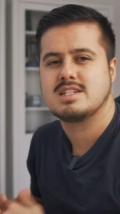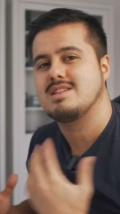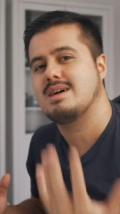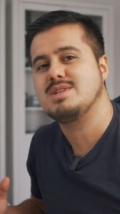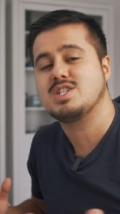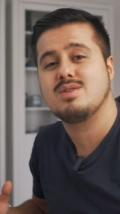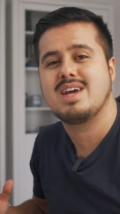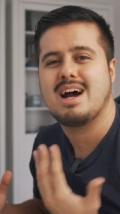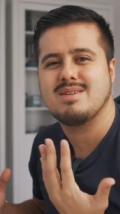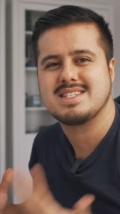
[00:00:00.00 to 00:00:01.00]
So let me show you
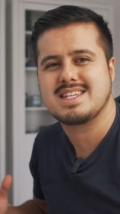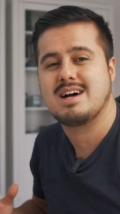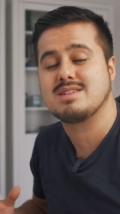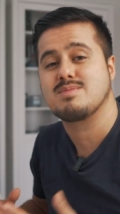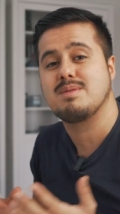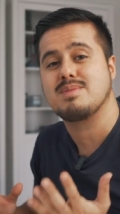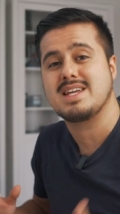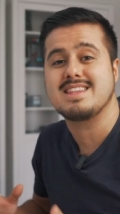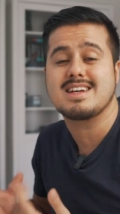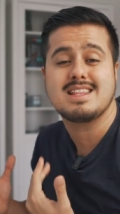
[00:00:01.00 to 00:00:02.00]
how it sounds when
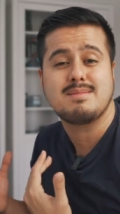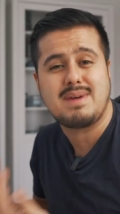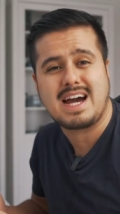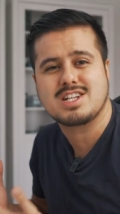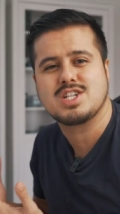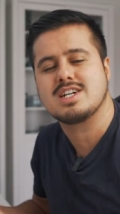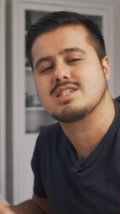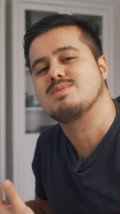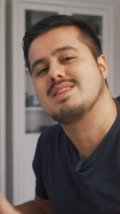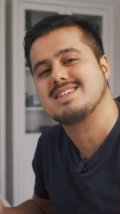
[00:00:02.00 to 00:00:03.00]
playing the clip back
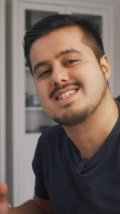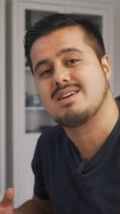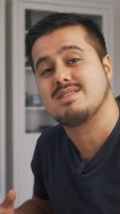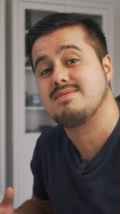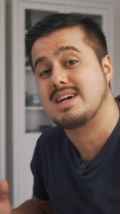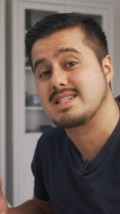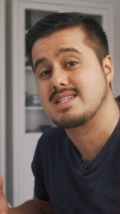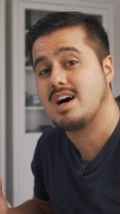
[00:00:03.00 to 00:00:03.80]
just with the sound effects